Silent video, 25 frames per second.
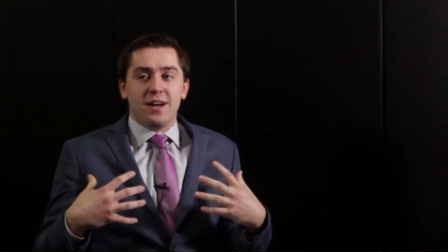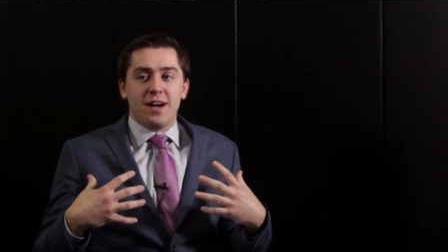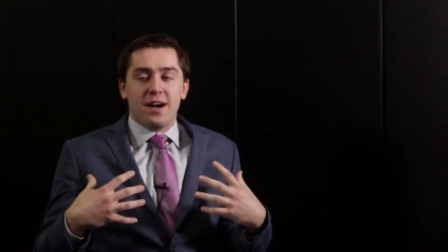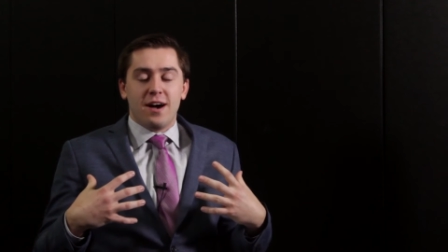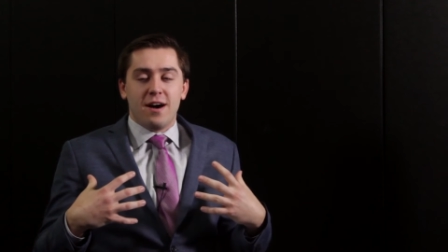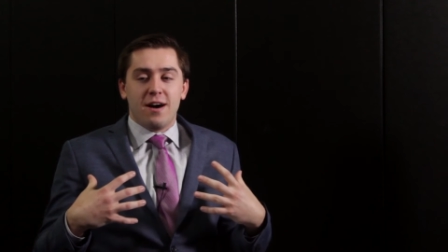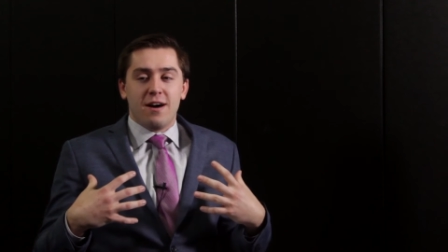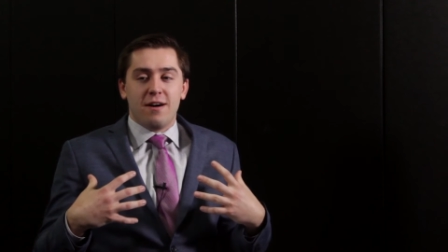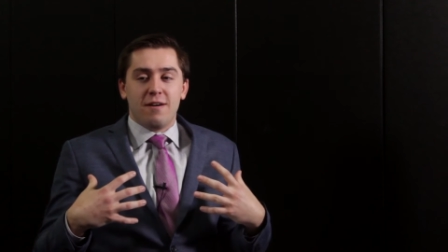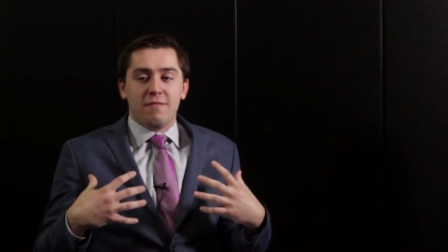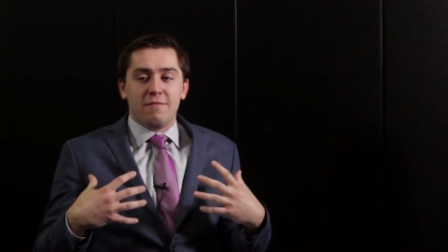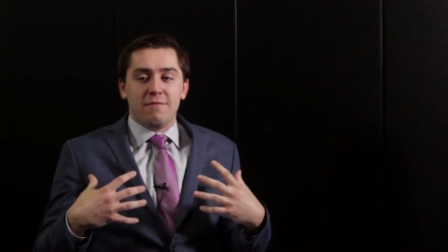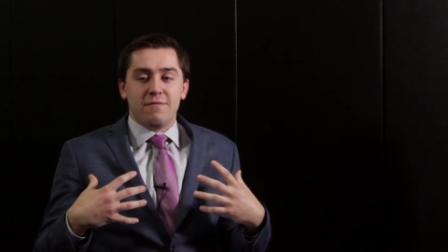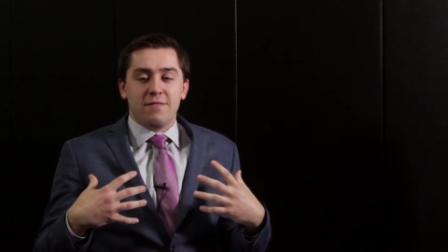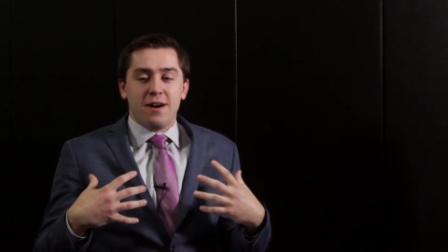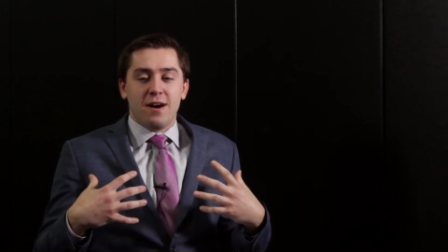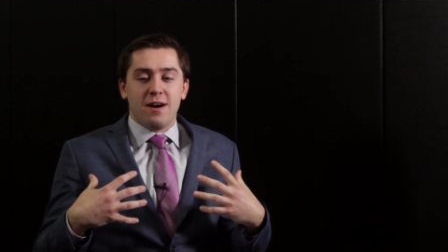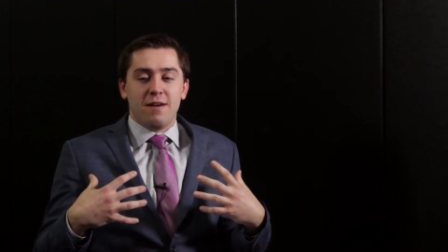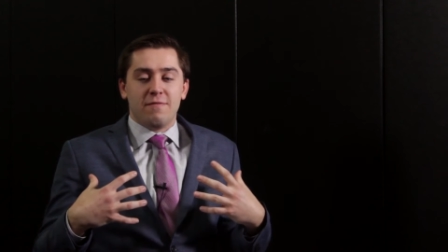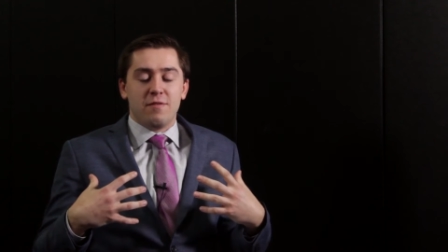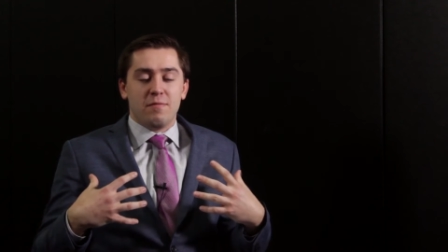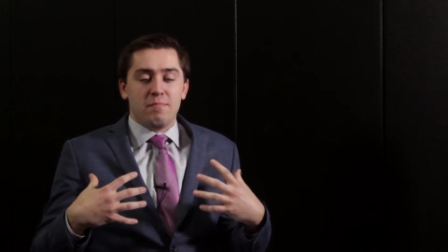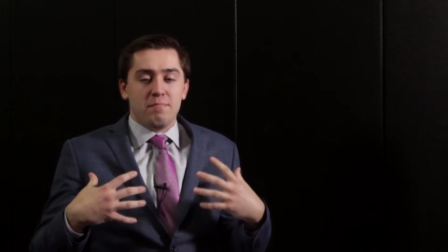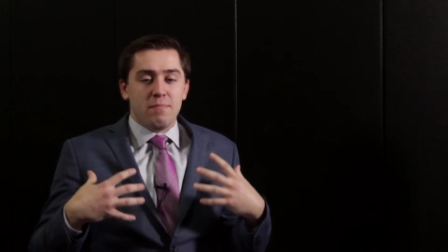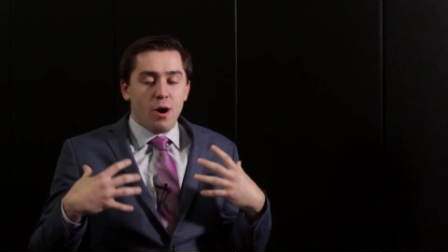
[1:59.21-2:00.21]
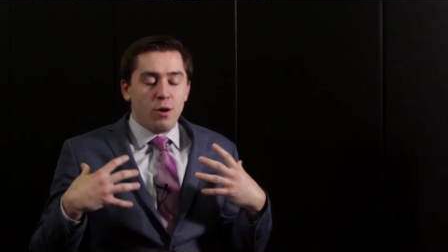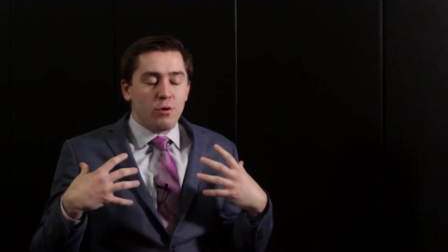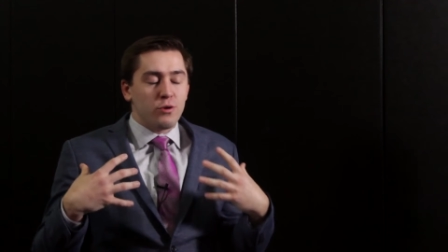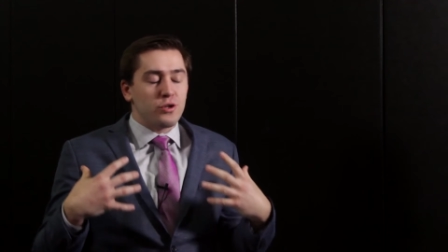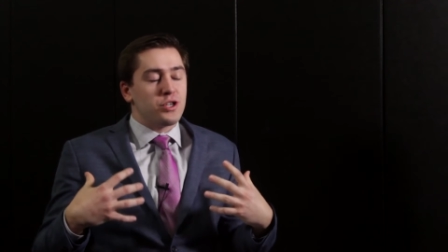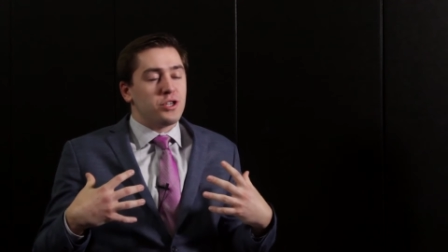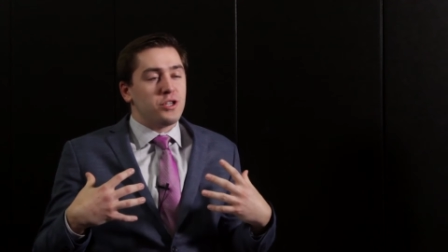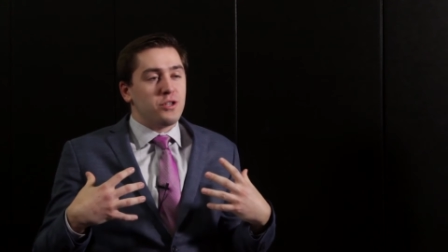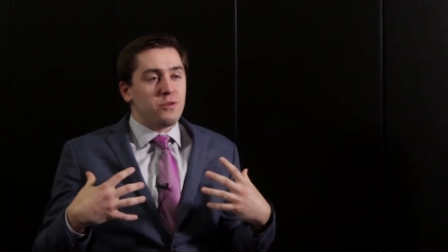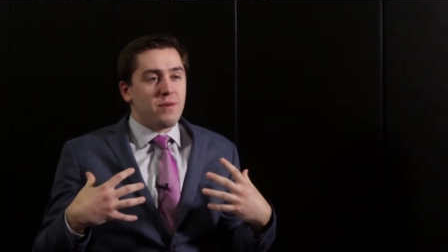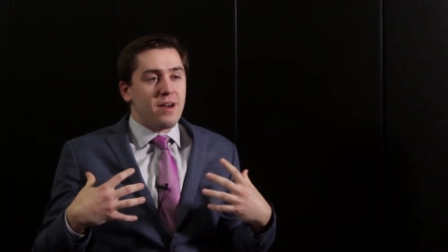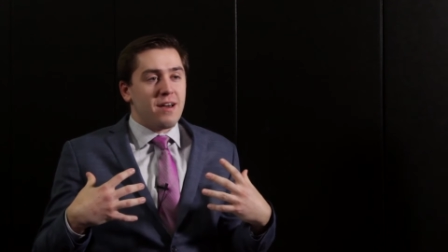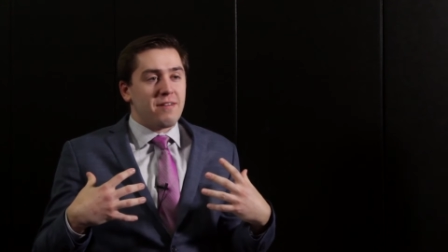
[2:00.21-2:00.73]
of
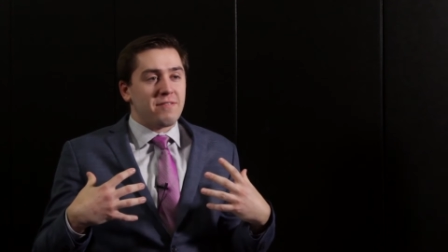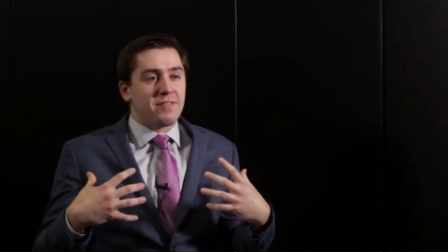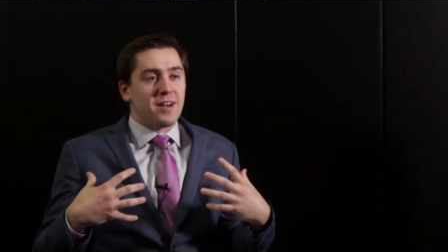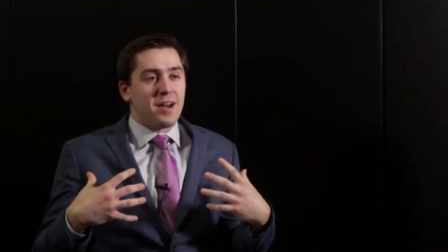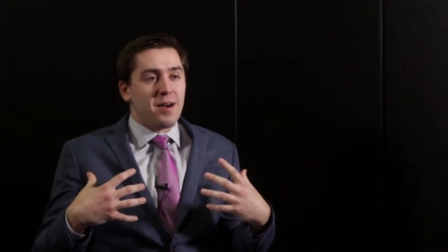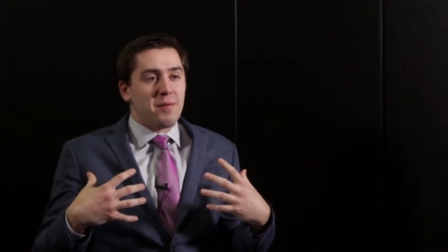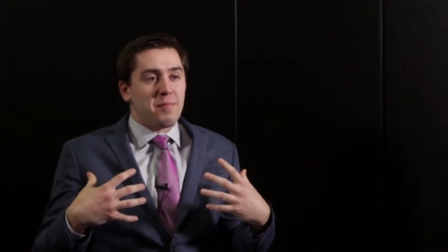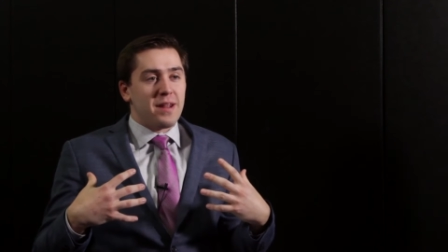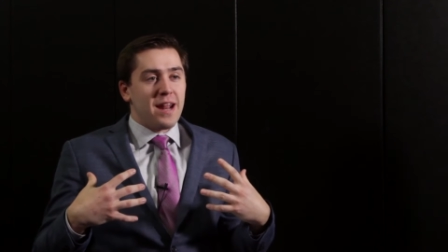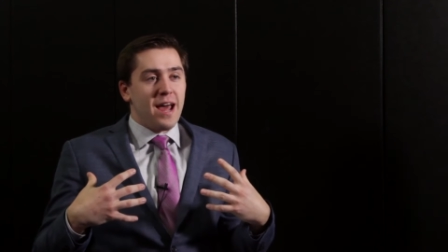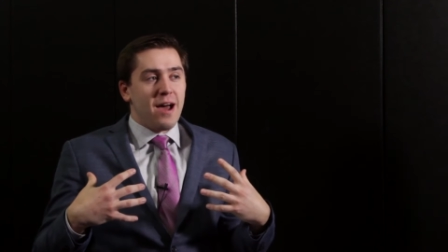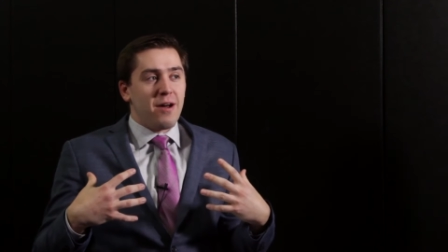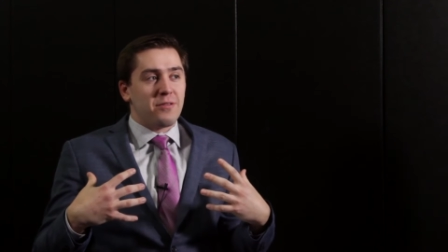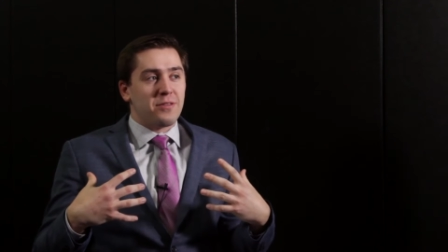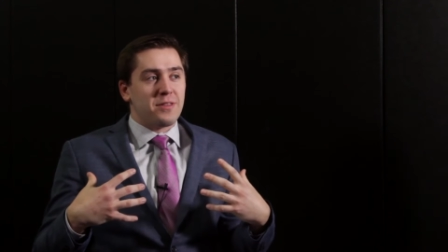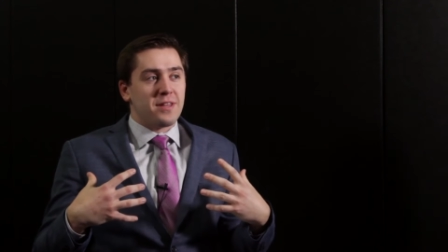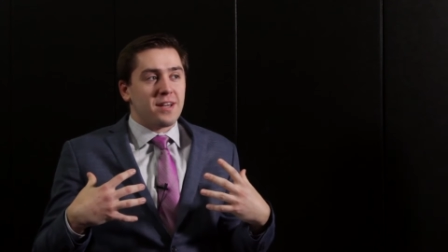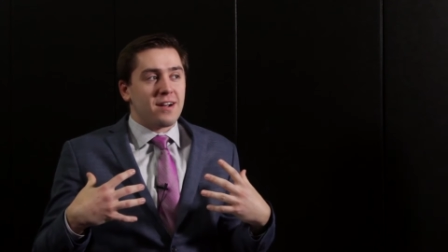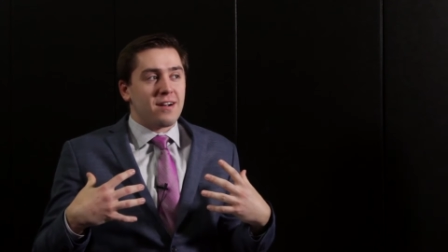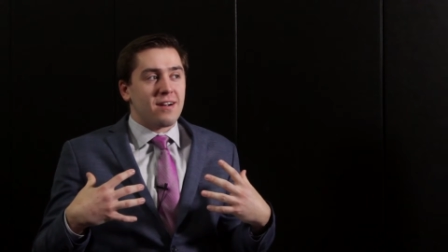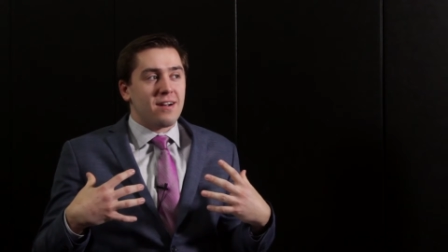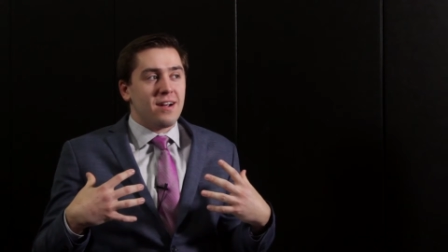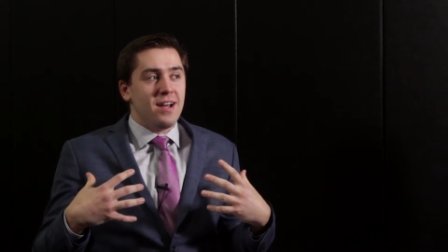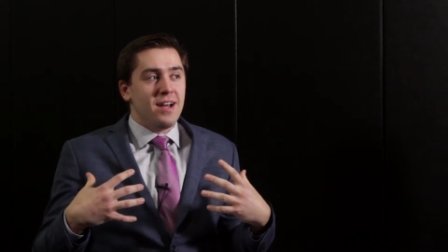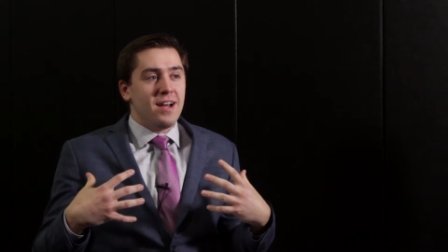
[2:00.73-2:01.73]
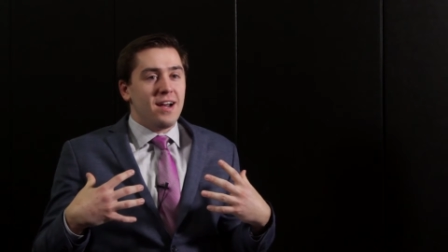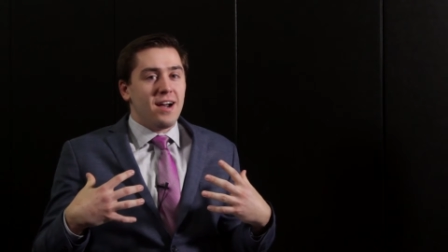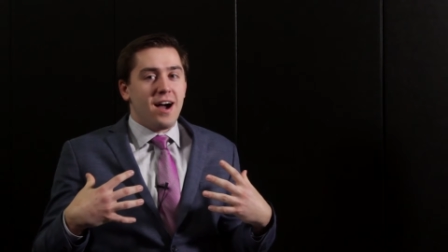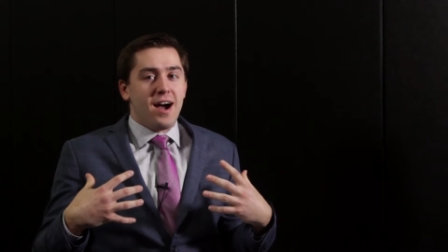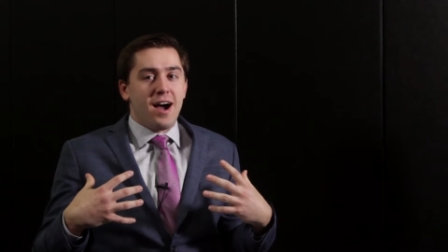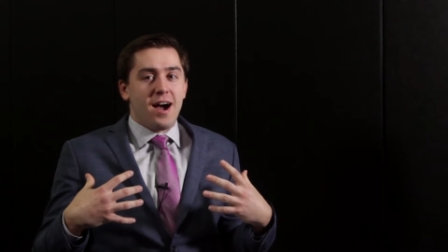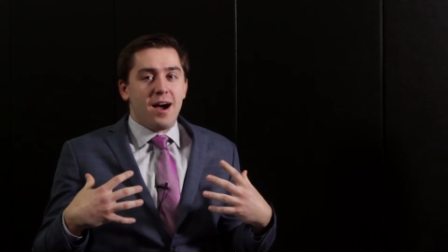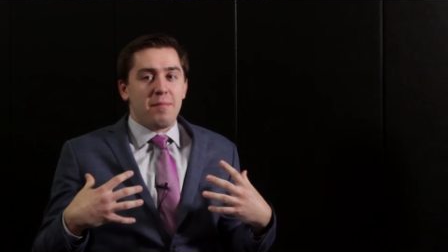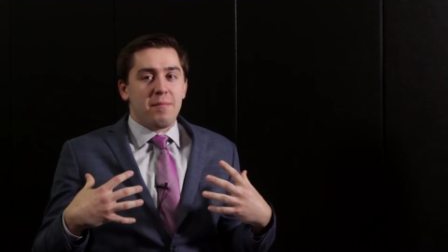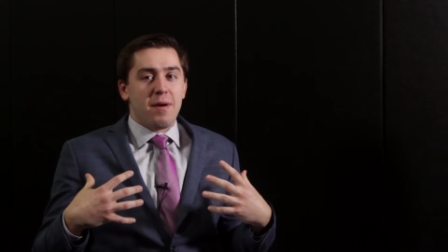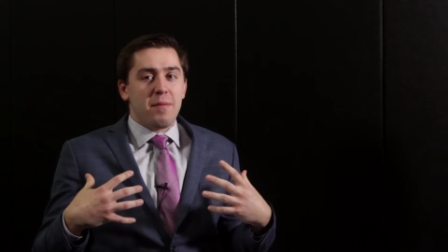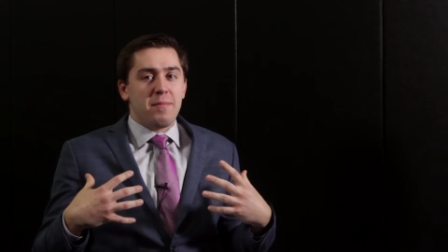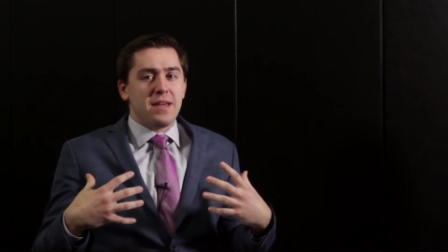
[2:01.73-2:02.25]
emotion you have coming out there.
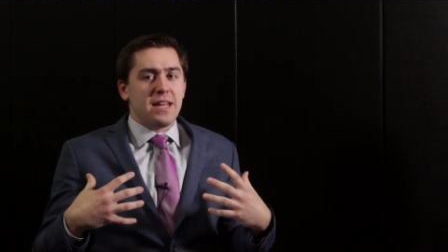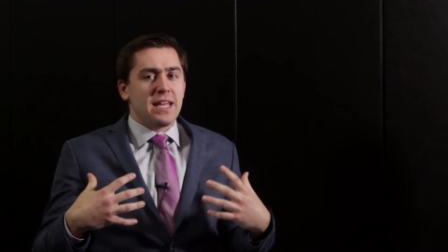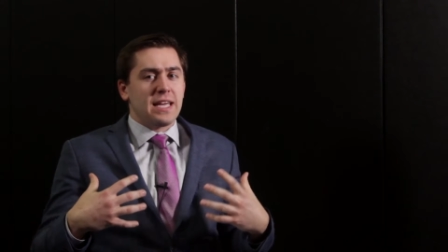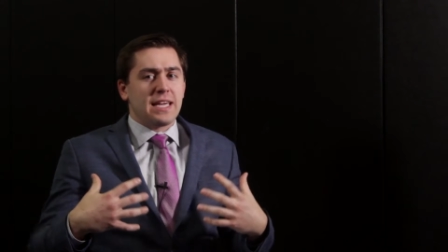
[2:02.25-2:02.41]
I mean,